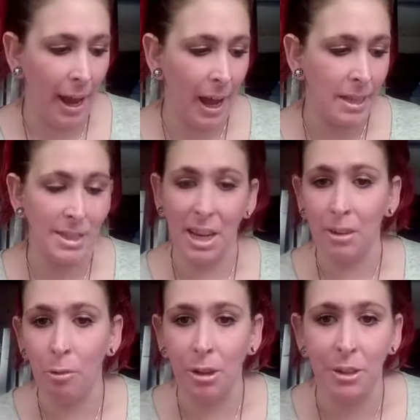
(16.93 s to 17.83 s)
and second
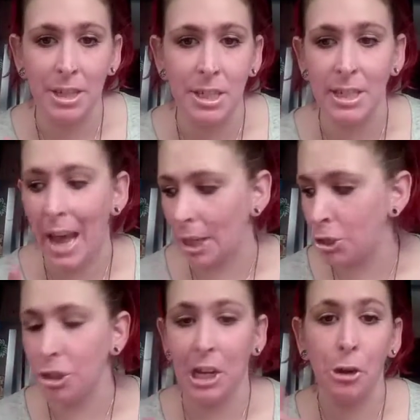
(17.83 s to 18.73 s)
of all, this is
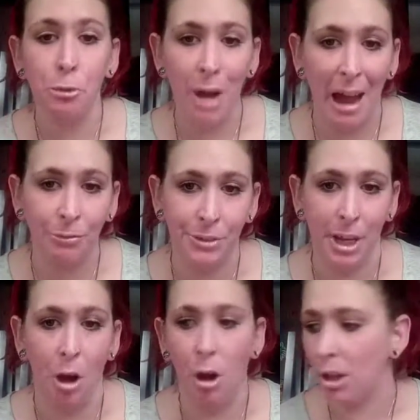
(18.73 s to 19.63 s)
actually
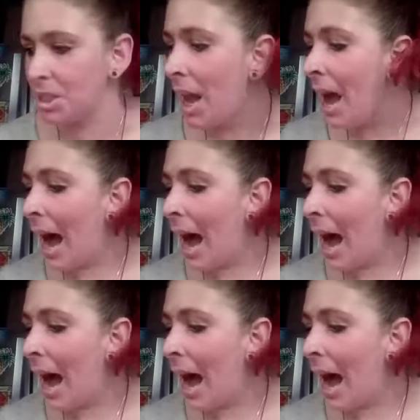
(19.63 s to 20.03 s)
crafting hauls.